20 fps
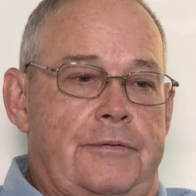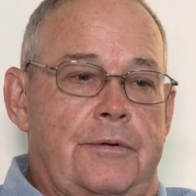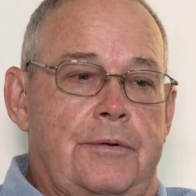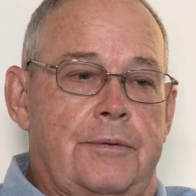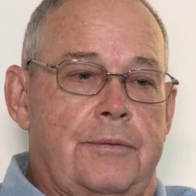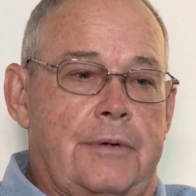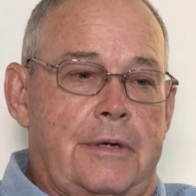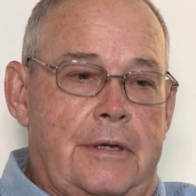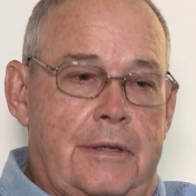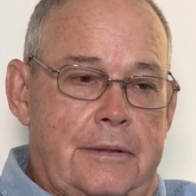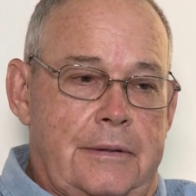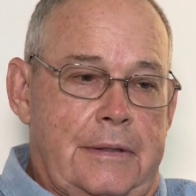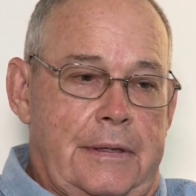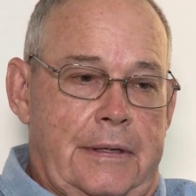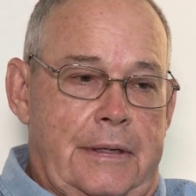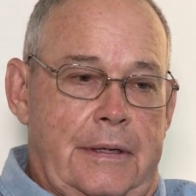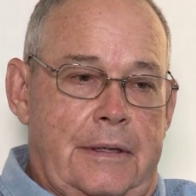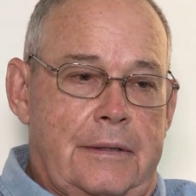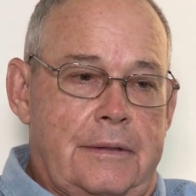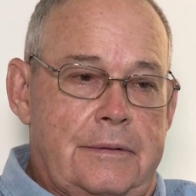going to get
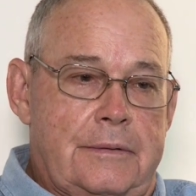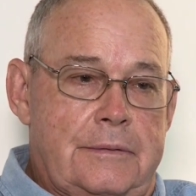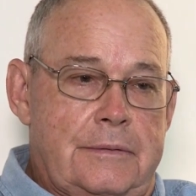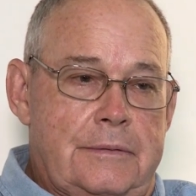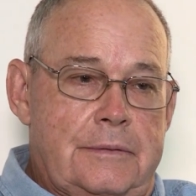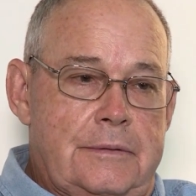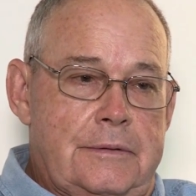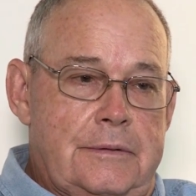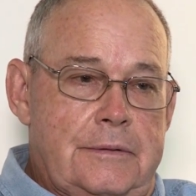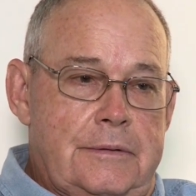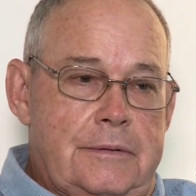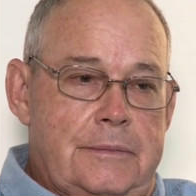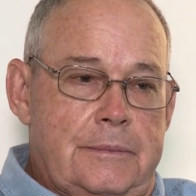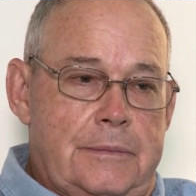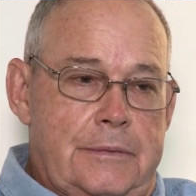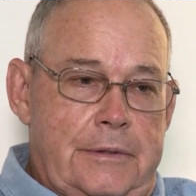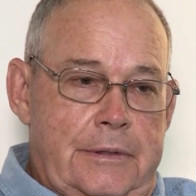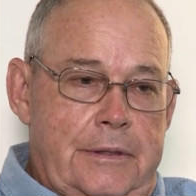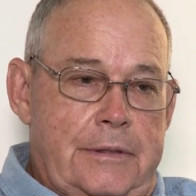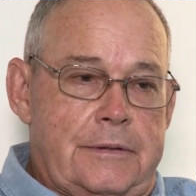that,
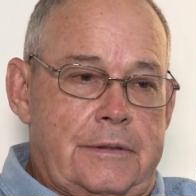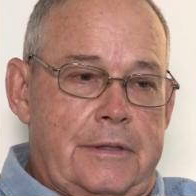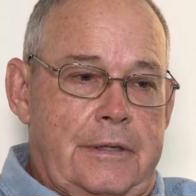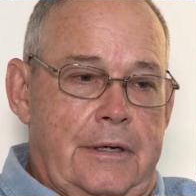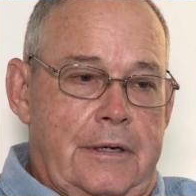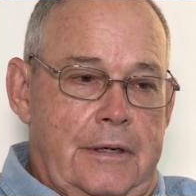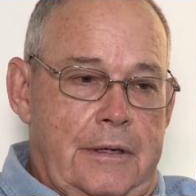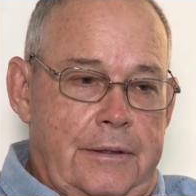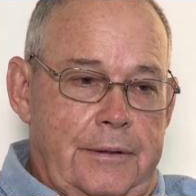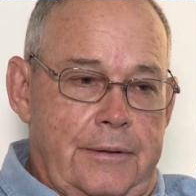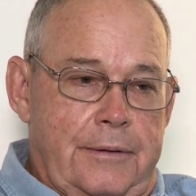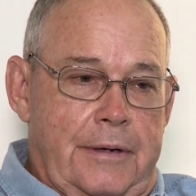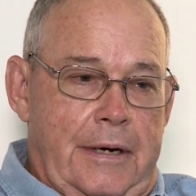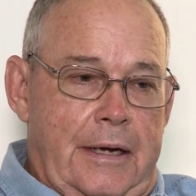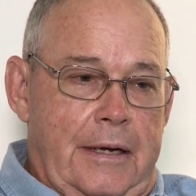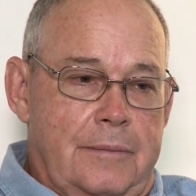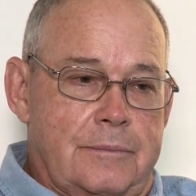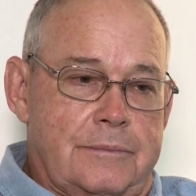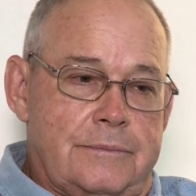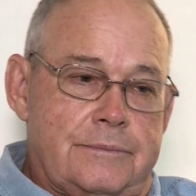but it's an honor.
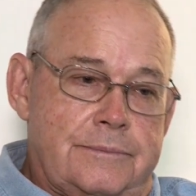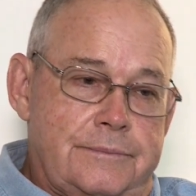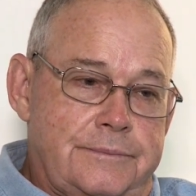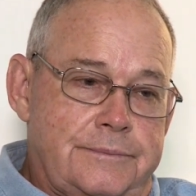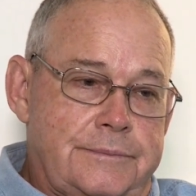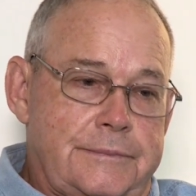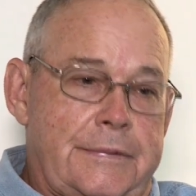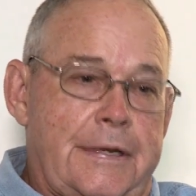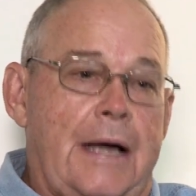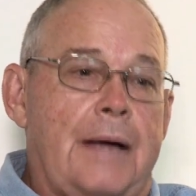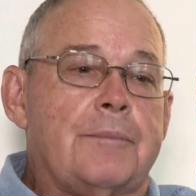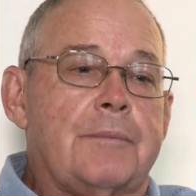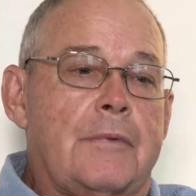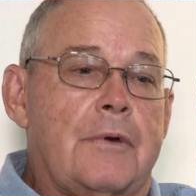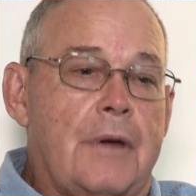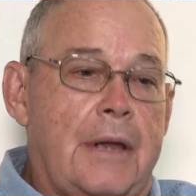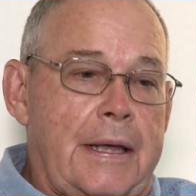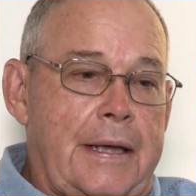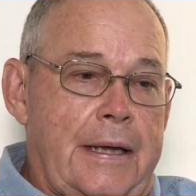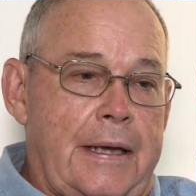I'm I'm
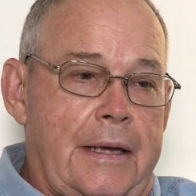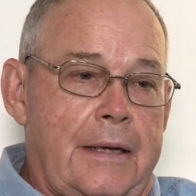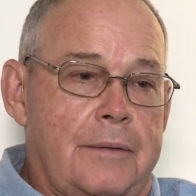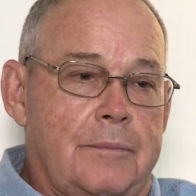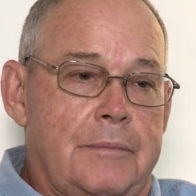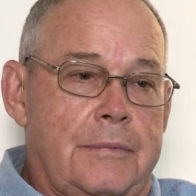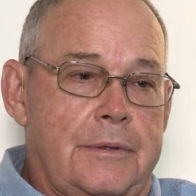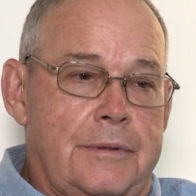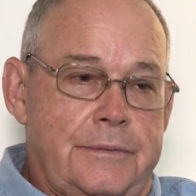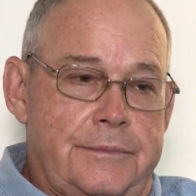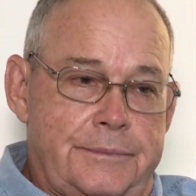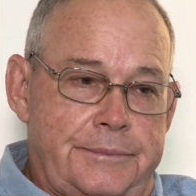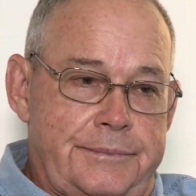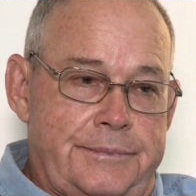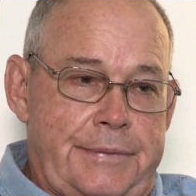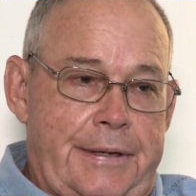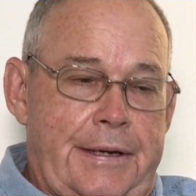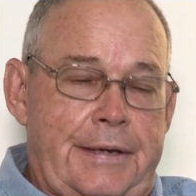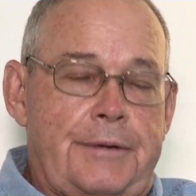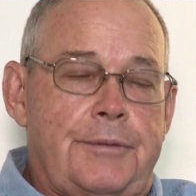glad, but
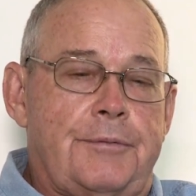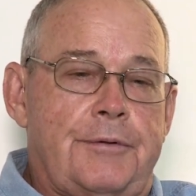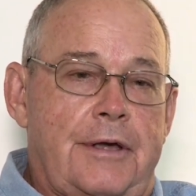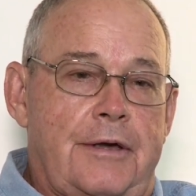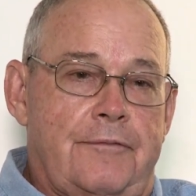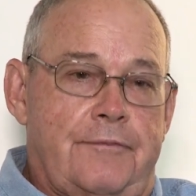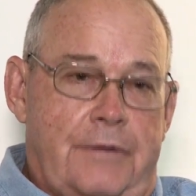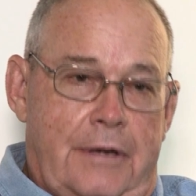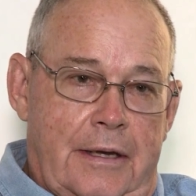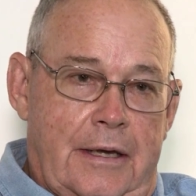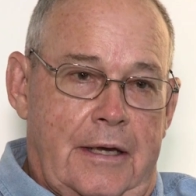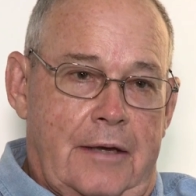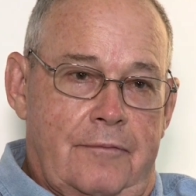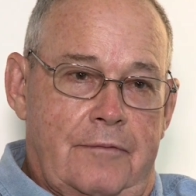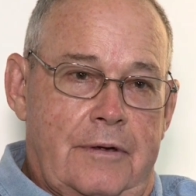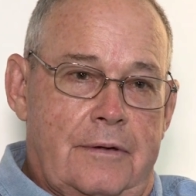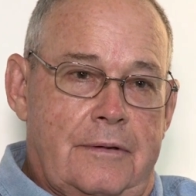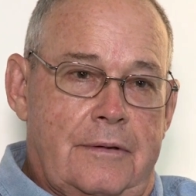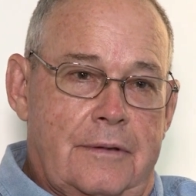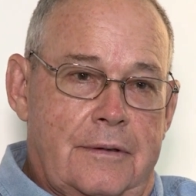I don't have to have
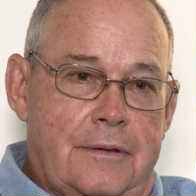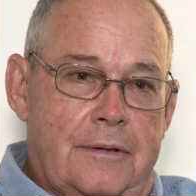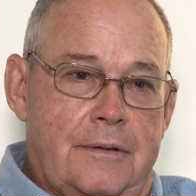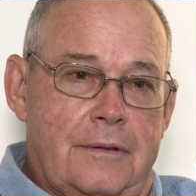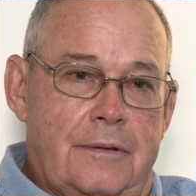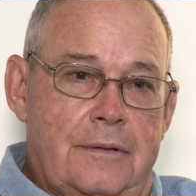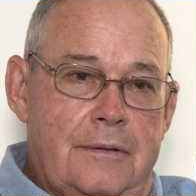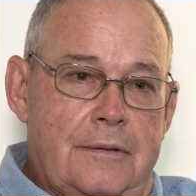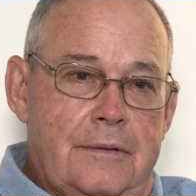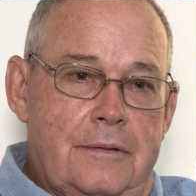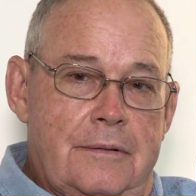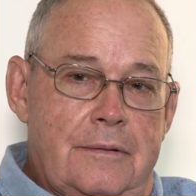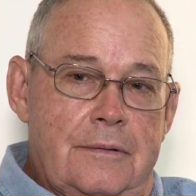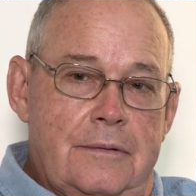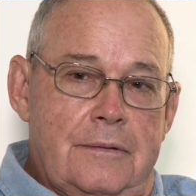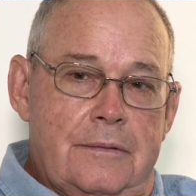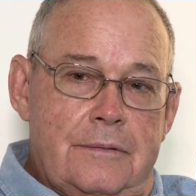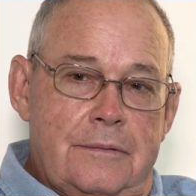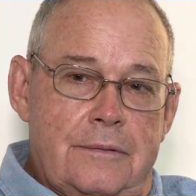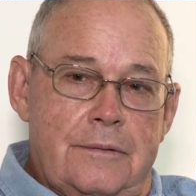it. Uh,
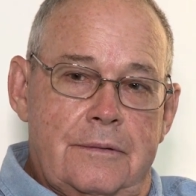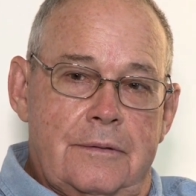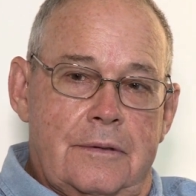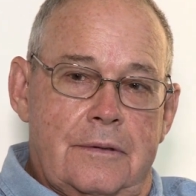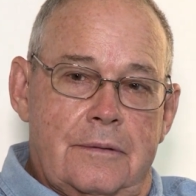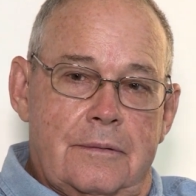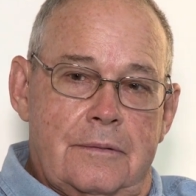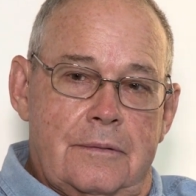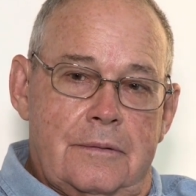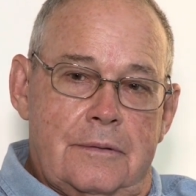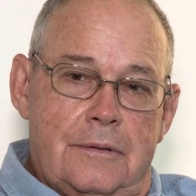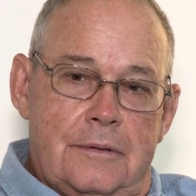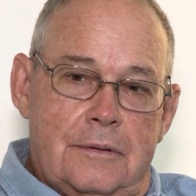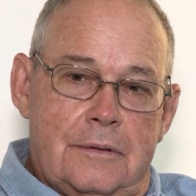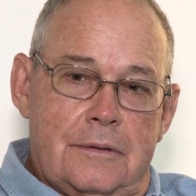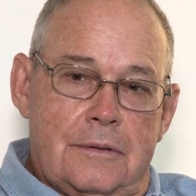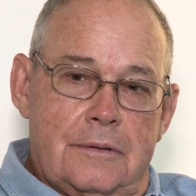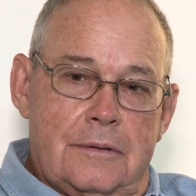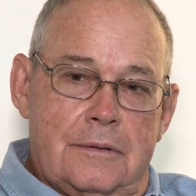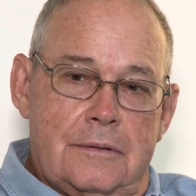you know,
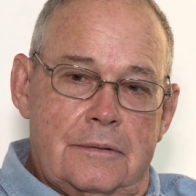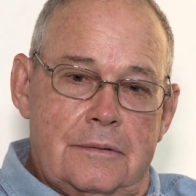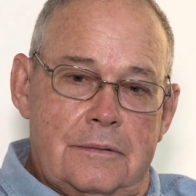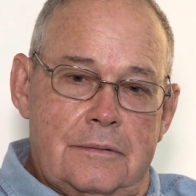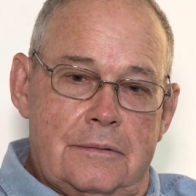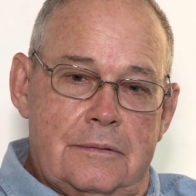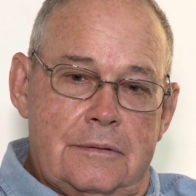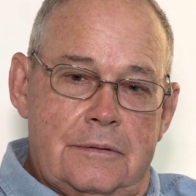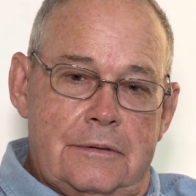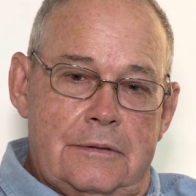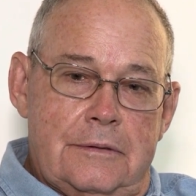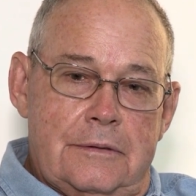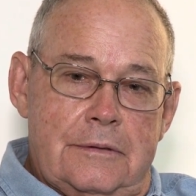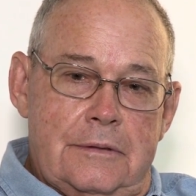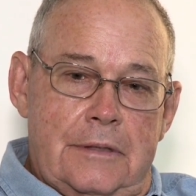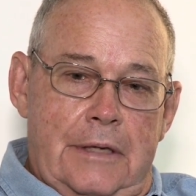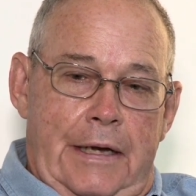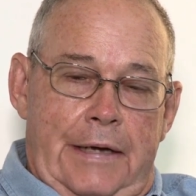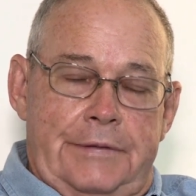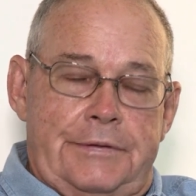uh,
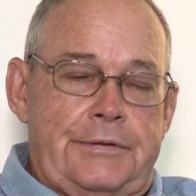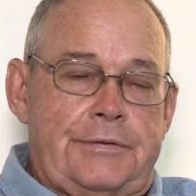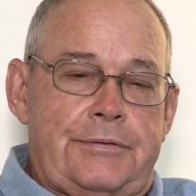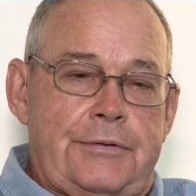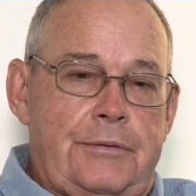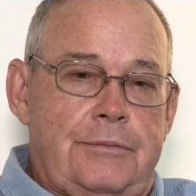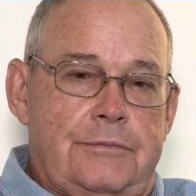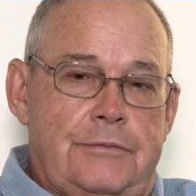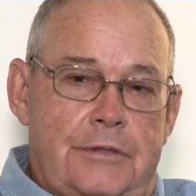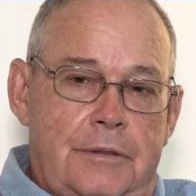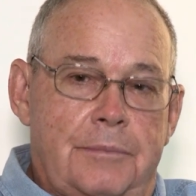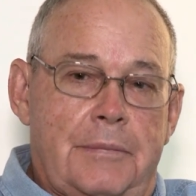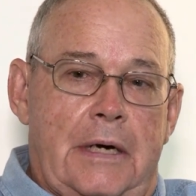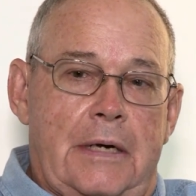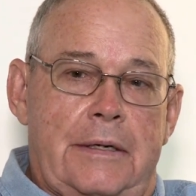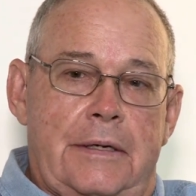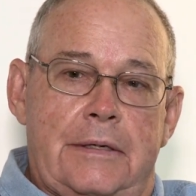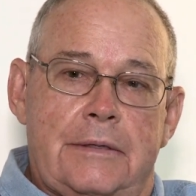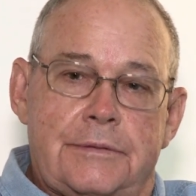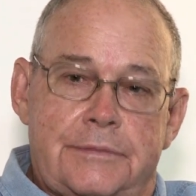I just assume
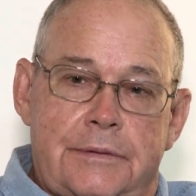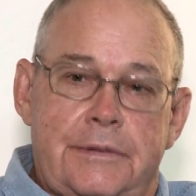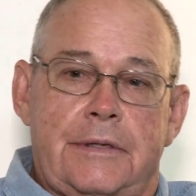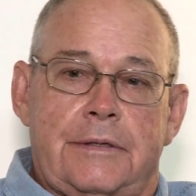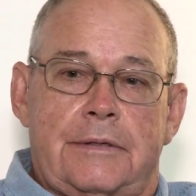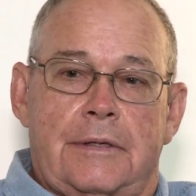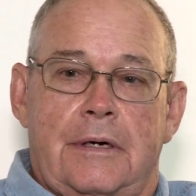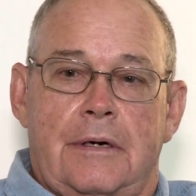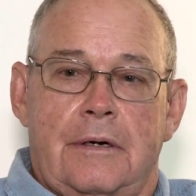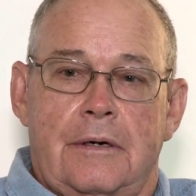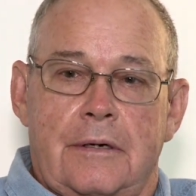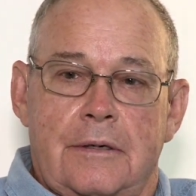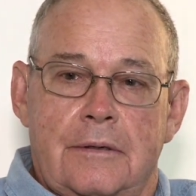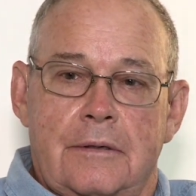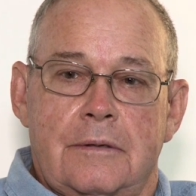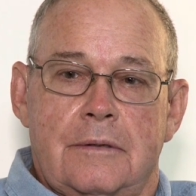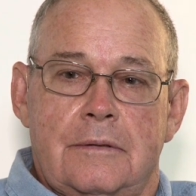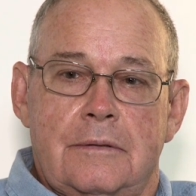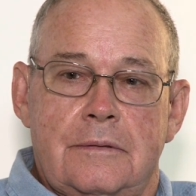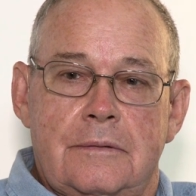somebody else get the
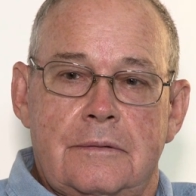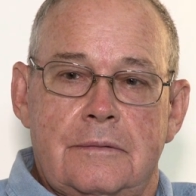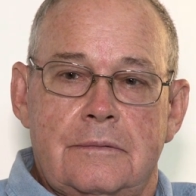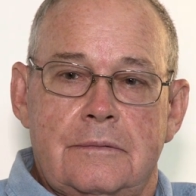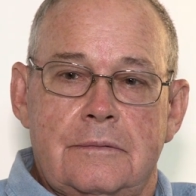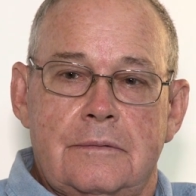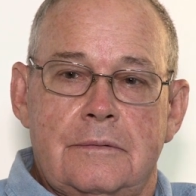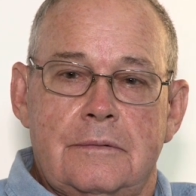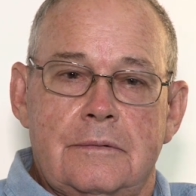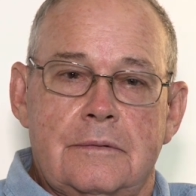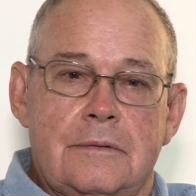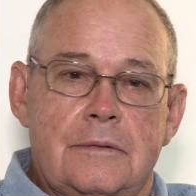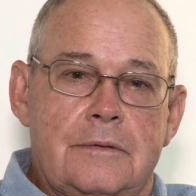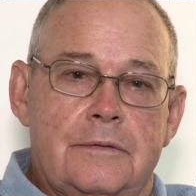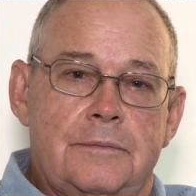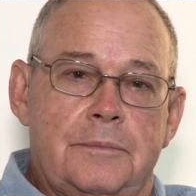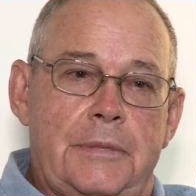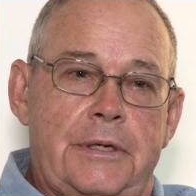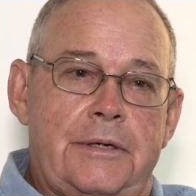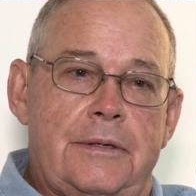honor
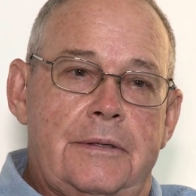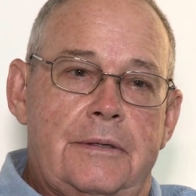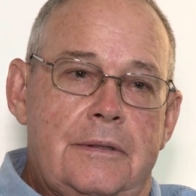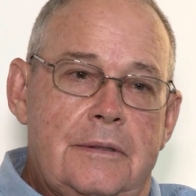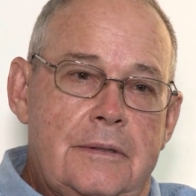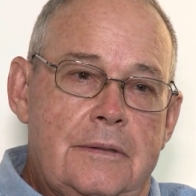with me,